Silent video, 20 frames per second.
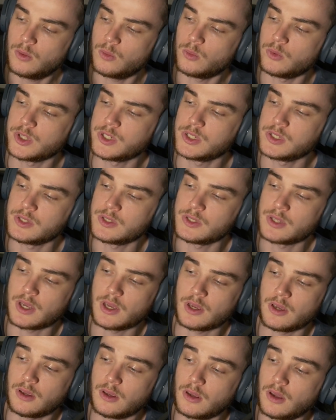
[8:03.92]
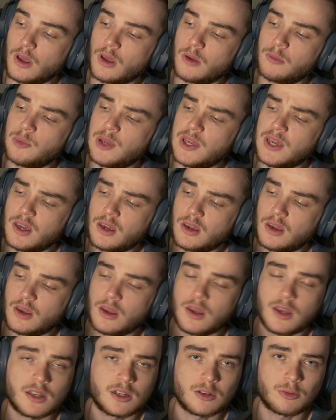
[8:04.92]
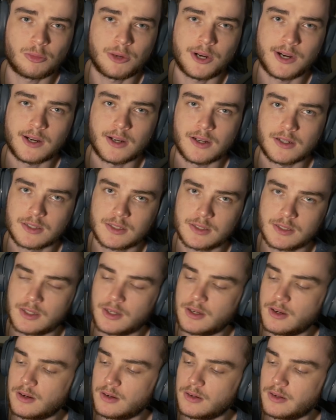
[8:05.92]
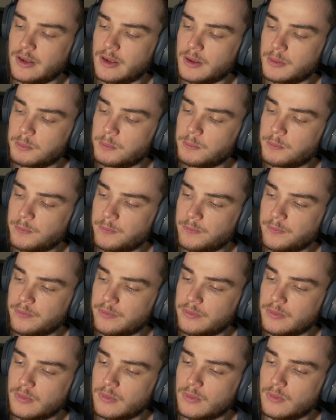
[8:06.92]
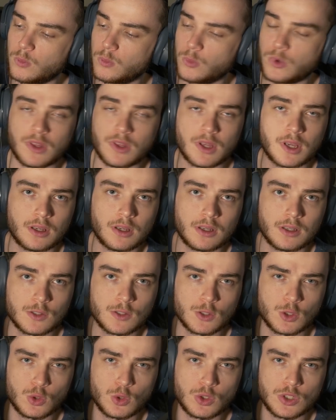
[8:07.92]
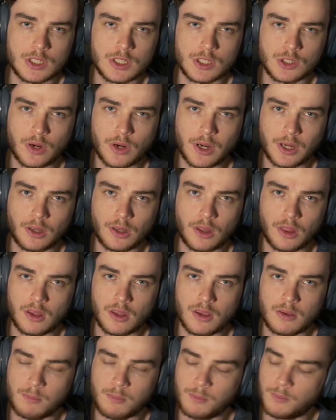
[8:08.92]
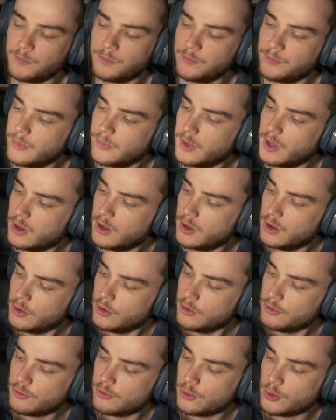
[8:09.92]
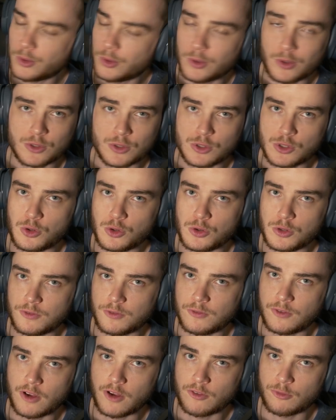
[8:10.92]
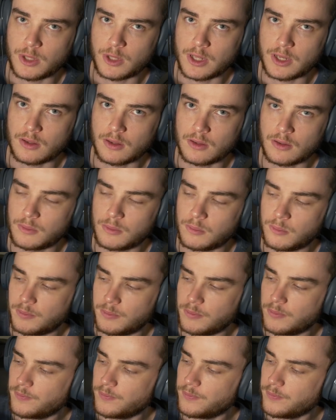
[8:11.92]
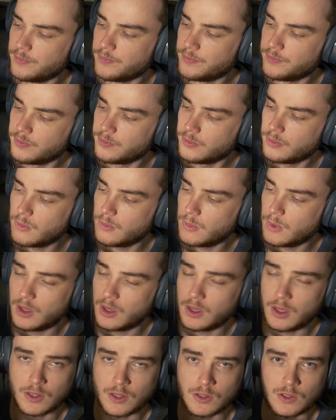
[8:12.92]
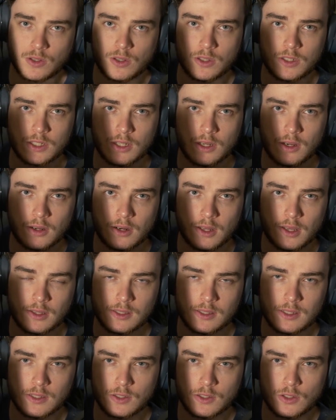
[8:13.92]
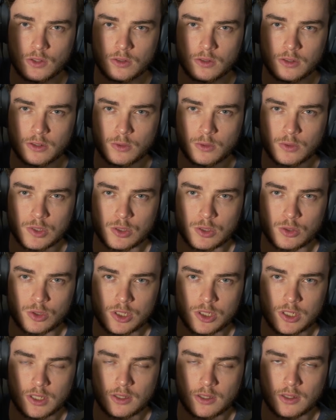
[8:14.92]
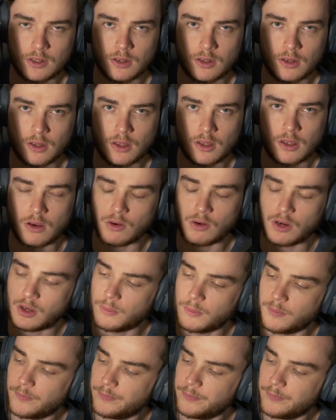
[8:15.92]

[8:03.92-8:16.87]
which is a pick and pass card game with a sushi train theme for 2 to 5 players. So each card has these cute little sushi and nigiri